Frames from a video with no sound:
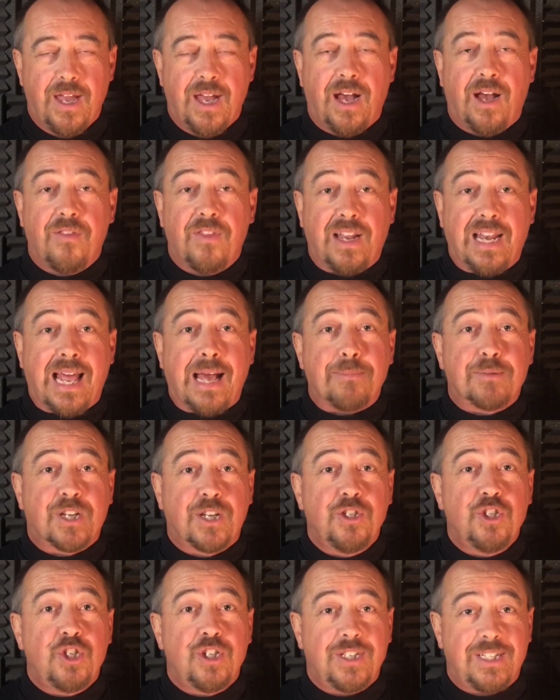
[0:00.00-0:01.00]
And the labs
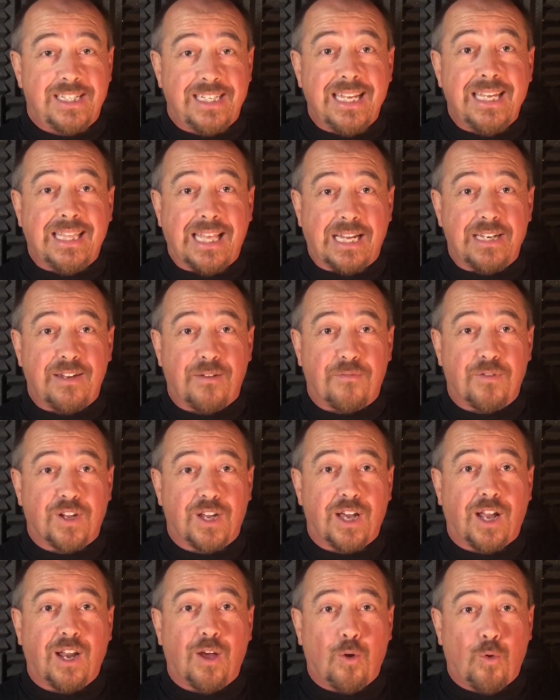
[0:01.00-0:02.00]
can see that different
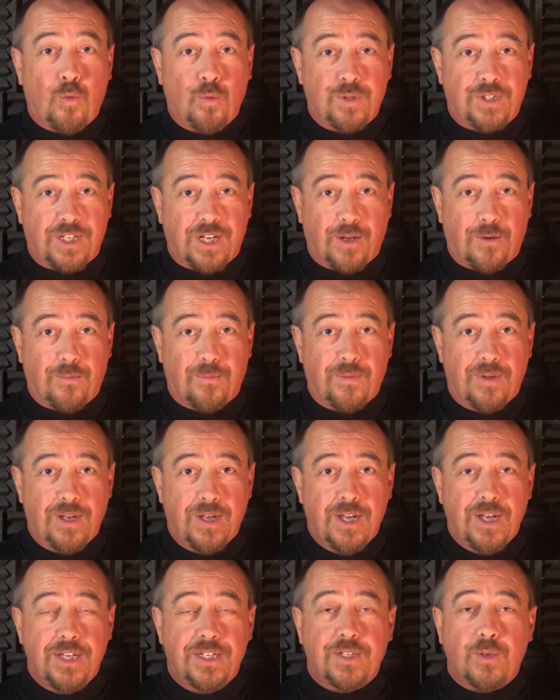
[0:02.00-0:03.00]
colour also.
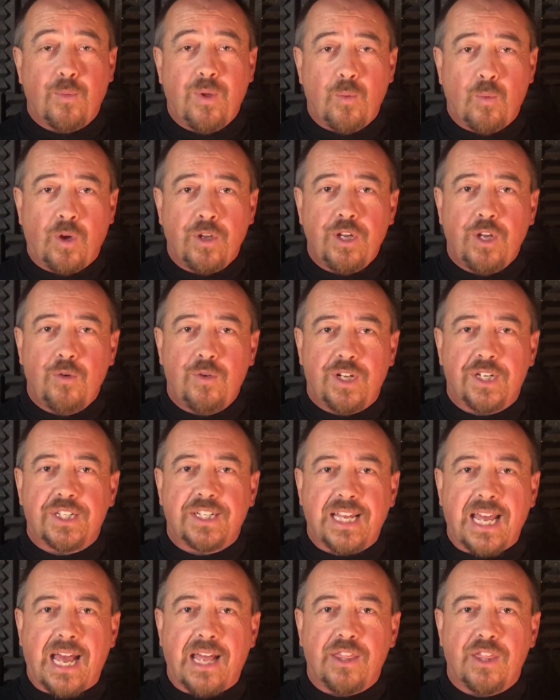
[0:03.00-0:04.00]
So we want you to
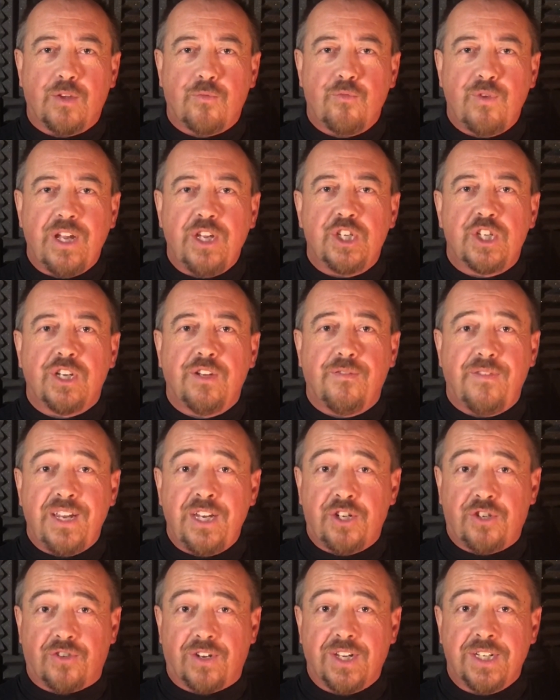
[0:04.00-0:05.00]
scan the region of
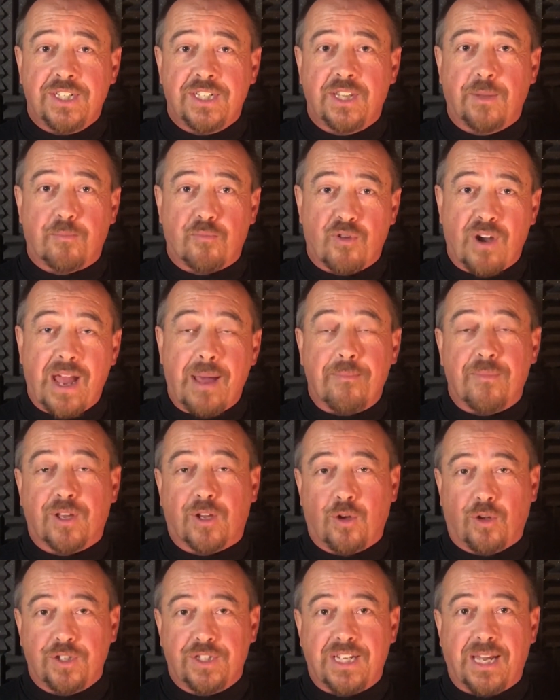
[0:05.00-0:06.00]
interest, the prep, the
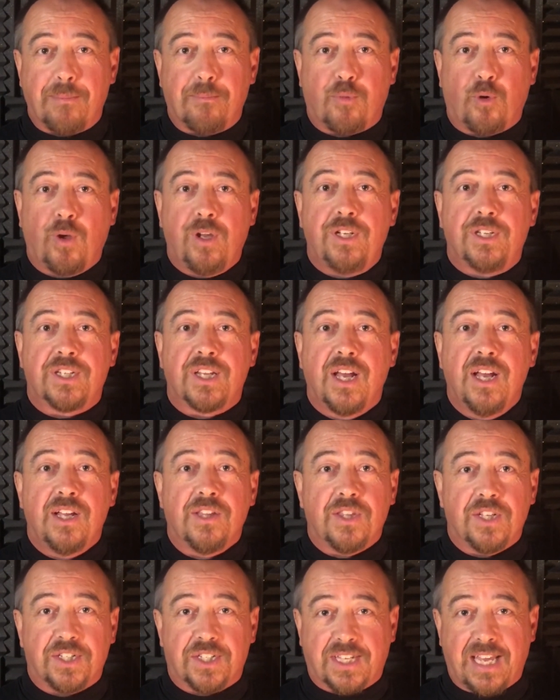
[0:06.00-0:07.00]
contact points,
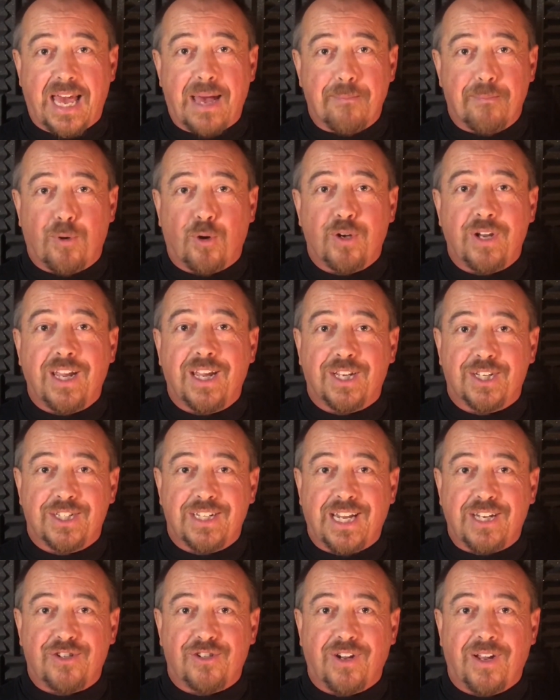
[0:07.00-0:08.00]
the scan body,
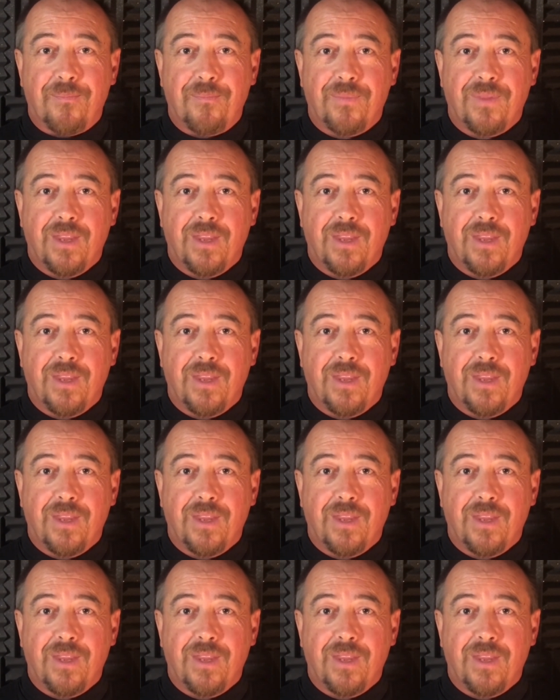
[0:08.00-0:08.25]
etc.